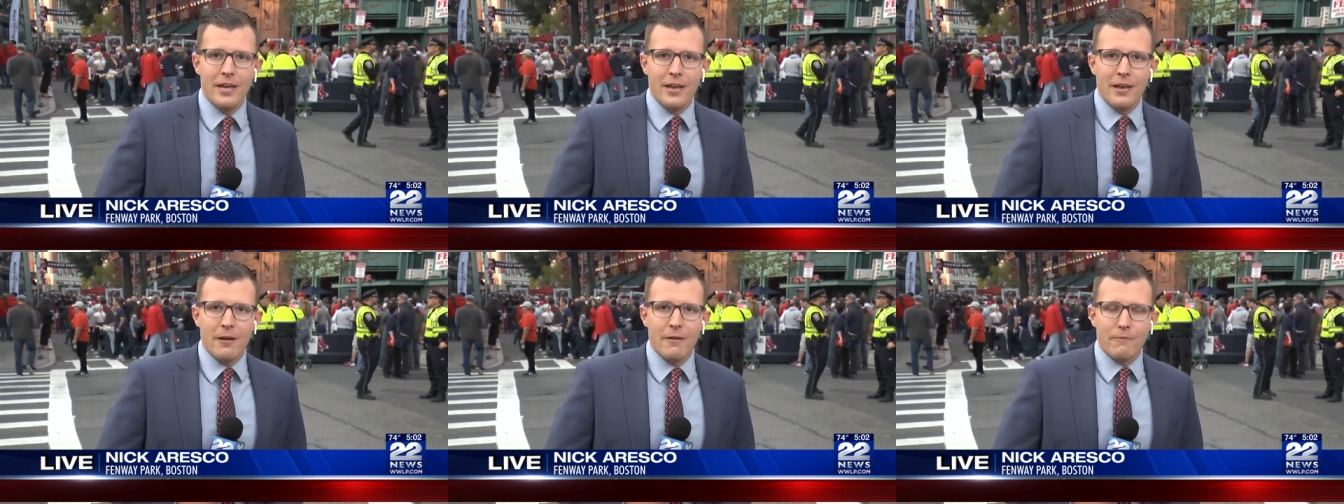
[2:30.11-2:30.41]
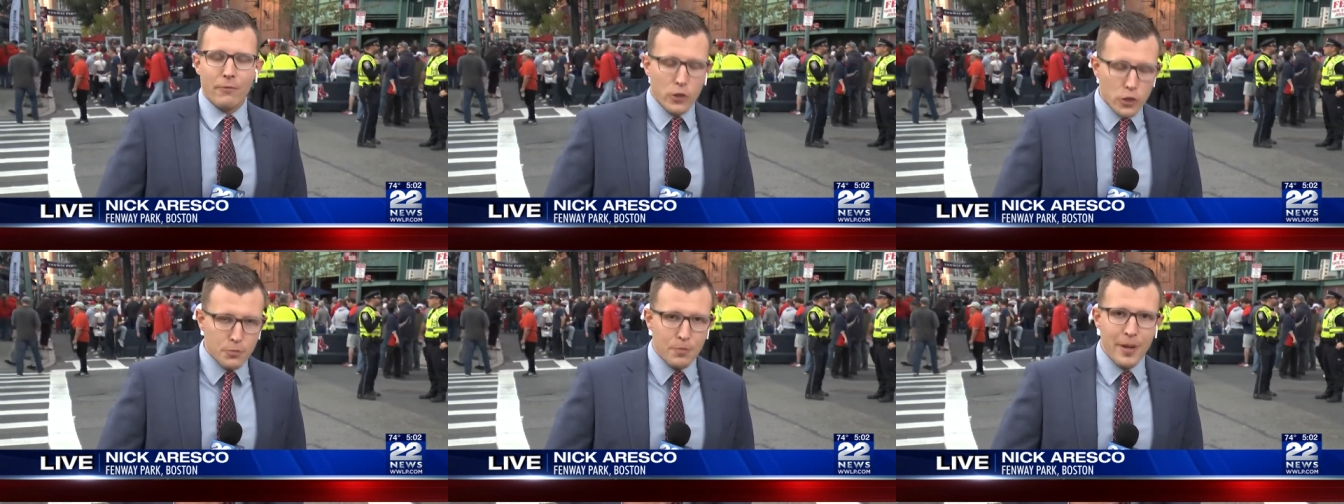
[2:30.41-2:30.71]

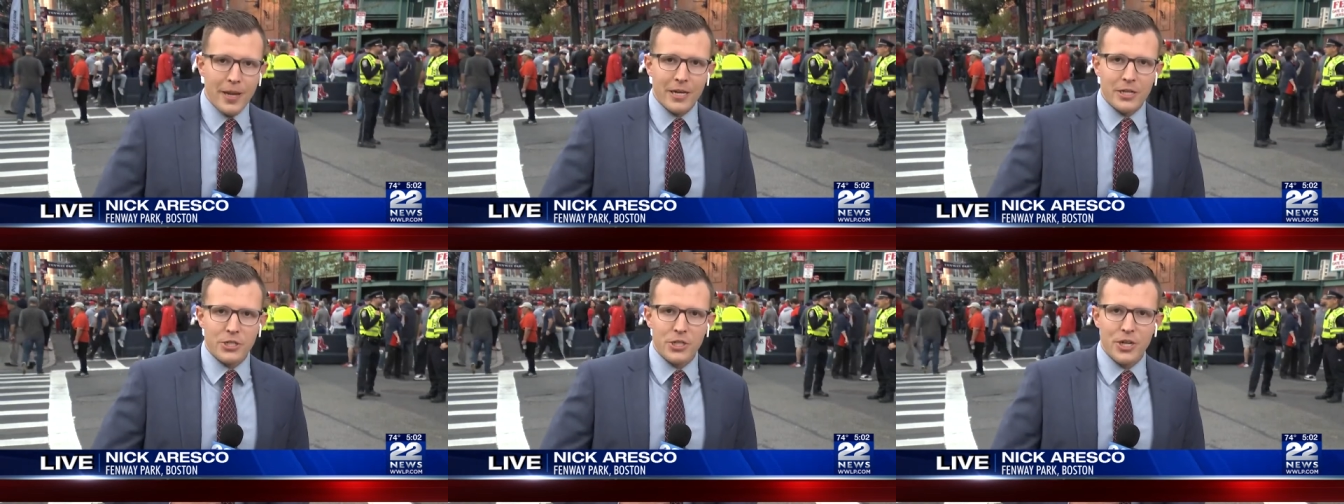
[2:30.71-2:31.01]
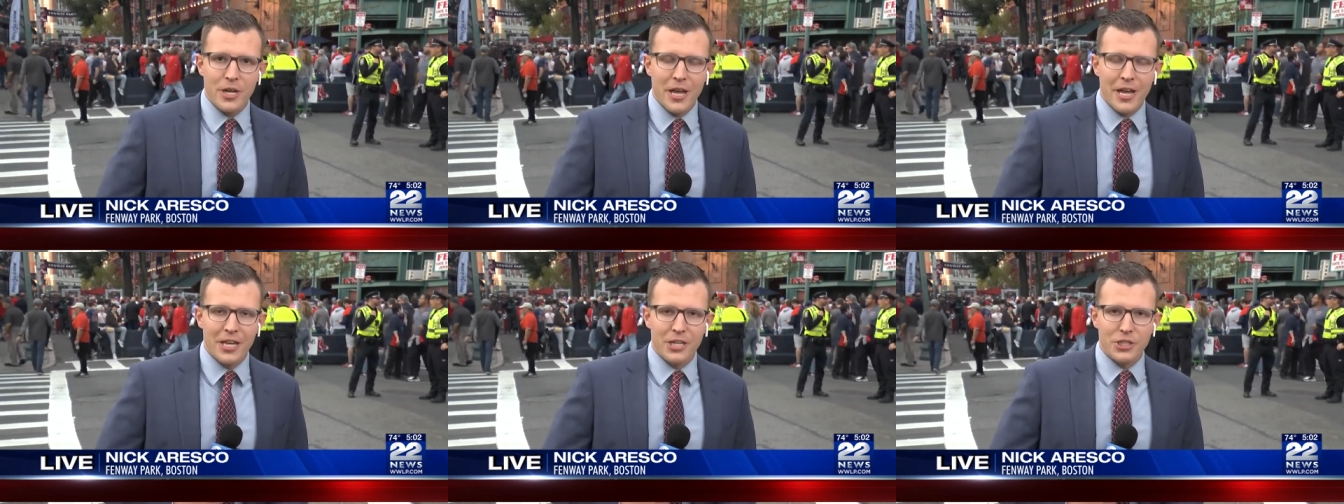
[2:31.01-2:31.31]
First pitch
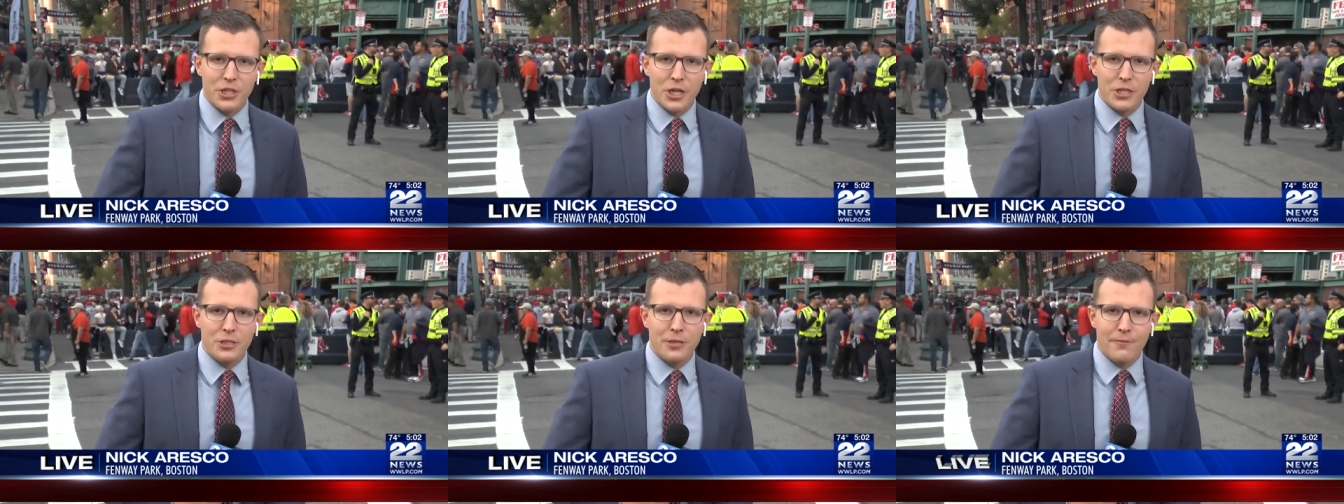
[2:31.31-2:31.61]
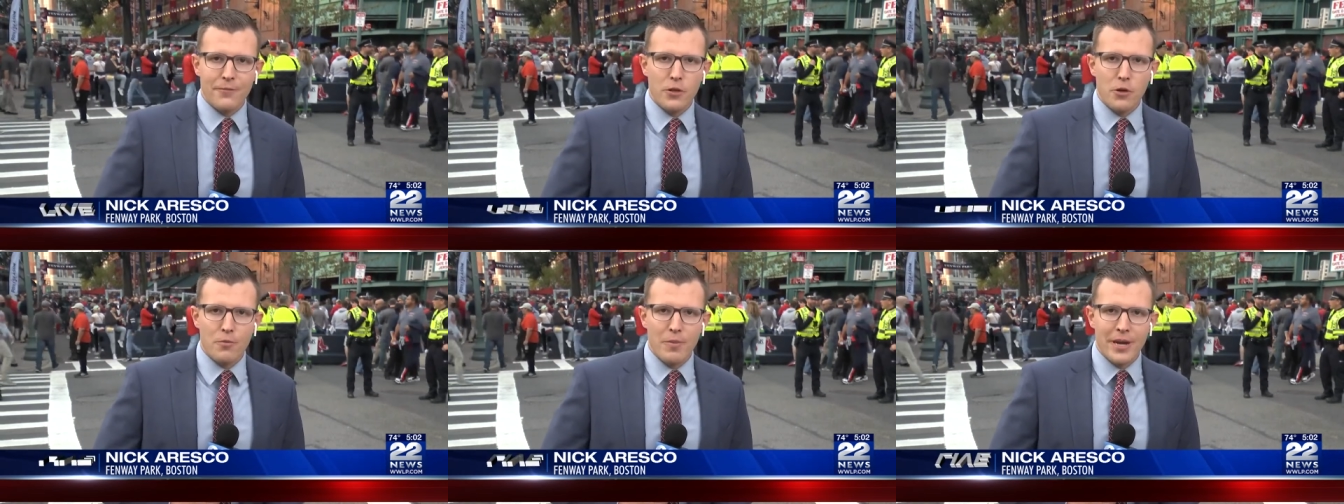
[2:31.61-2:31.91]
in just a
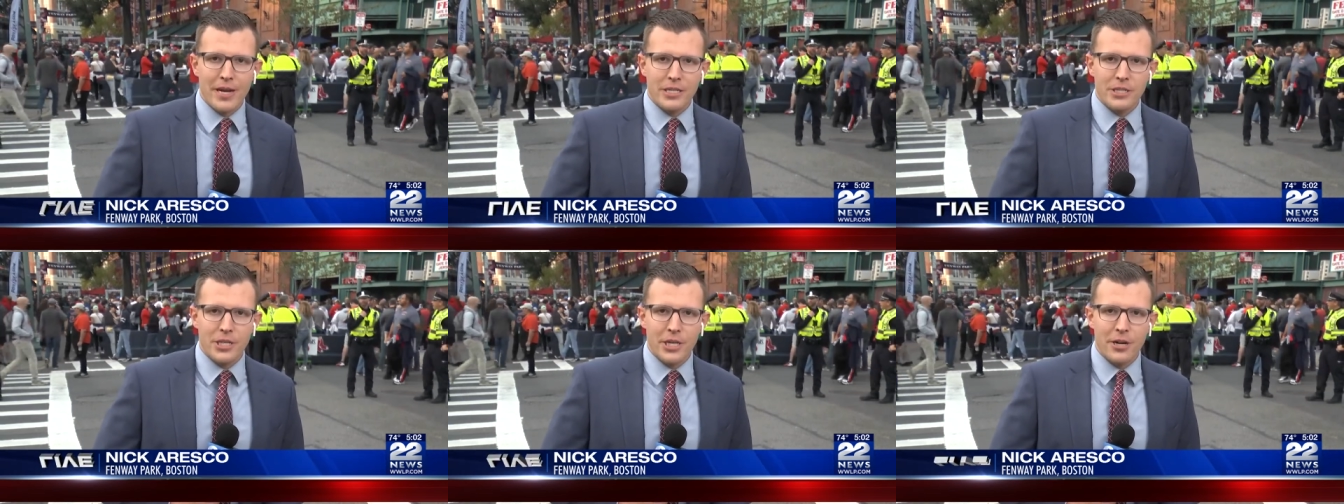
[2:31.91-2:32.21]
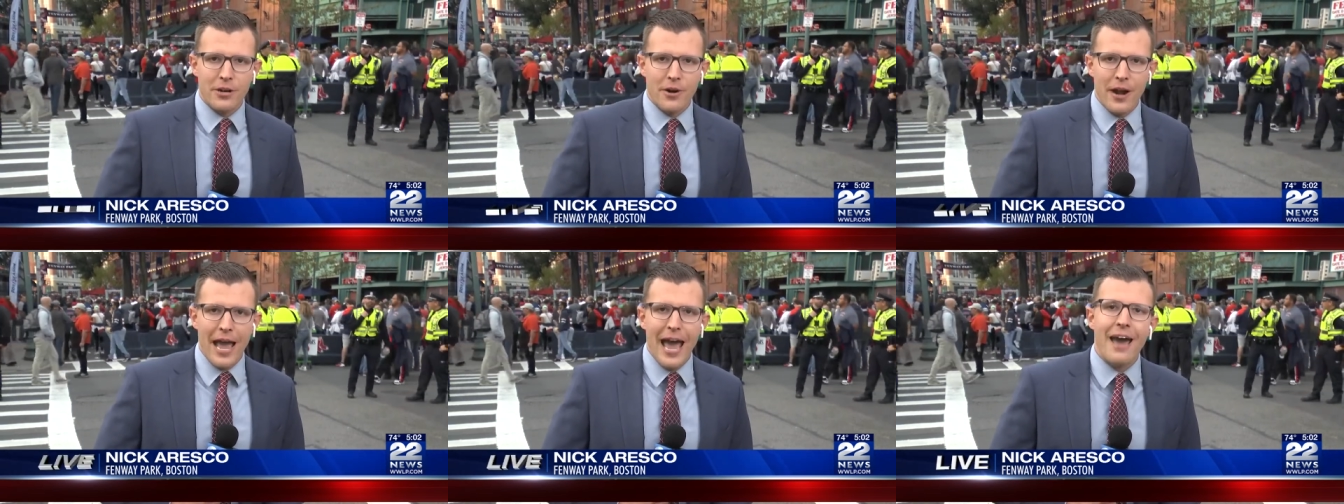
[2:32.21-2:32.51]
few minutes here
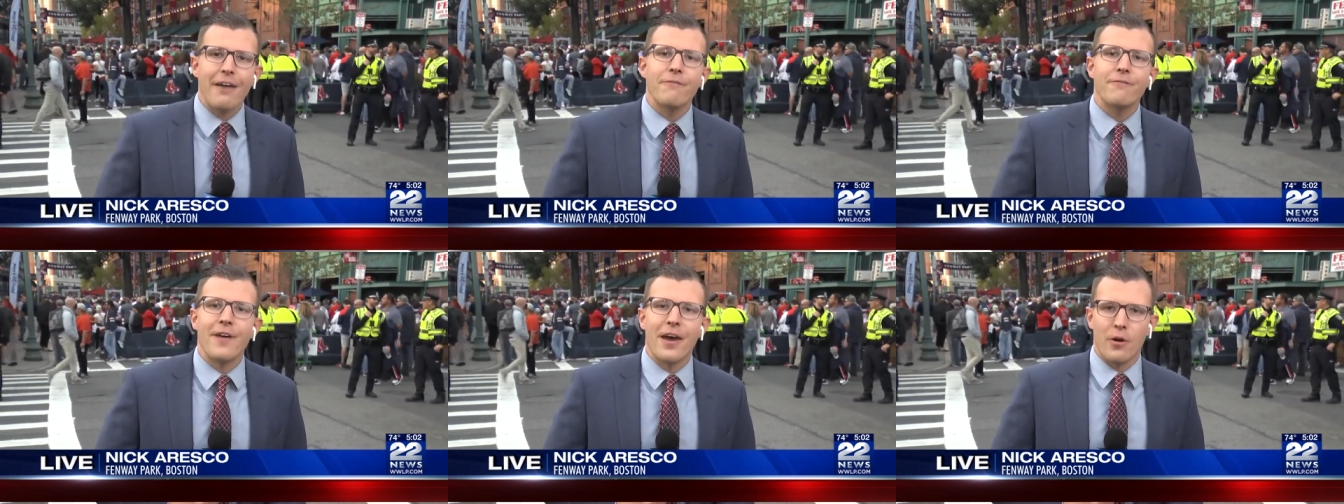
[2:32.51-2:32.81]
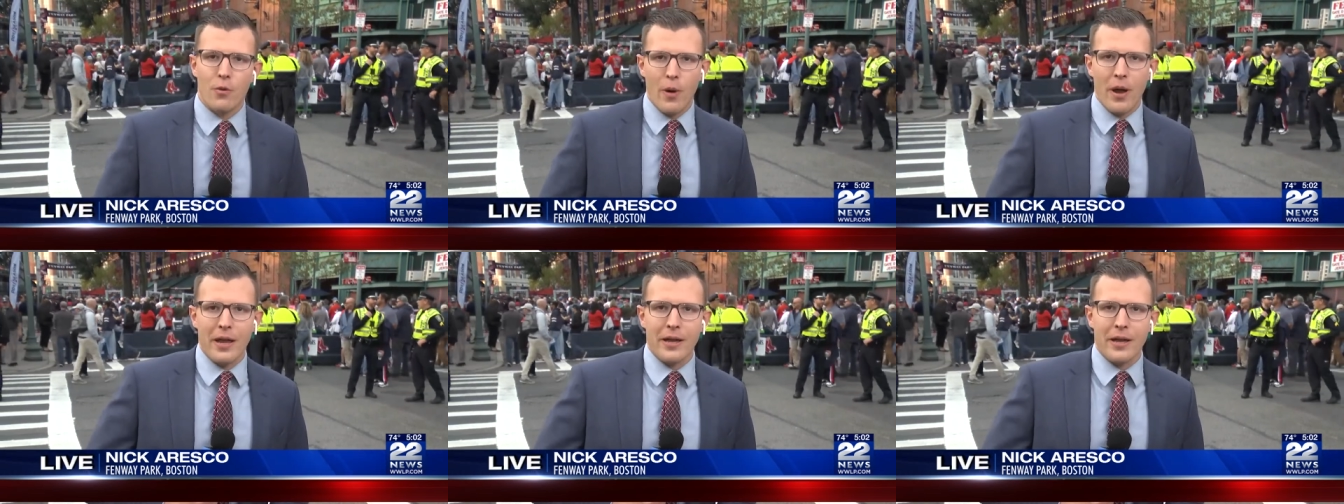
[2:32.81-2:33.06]
at Fenway.